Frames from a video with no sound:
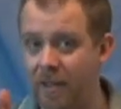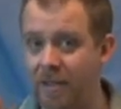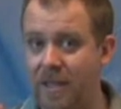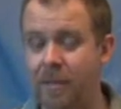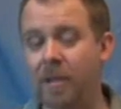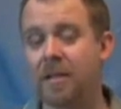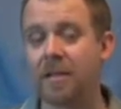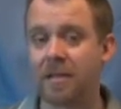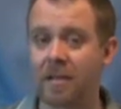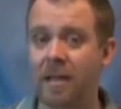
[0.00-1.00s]
It
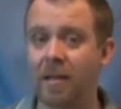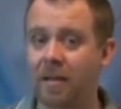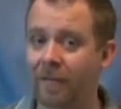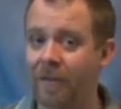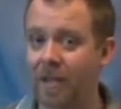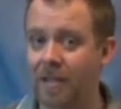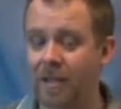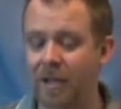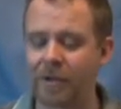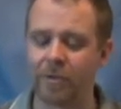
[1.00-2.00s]
stabilizes the tail and it flies a
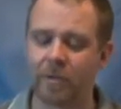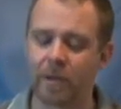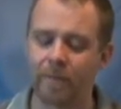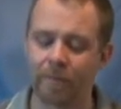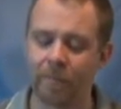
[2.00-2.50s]
lot truer.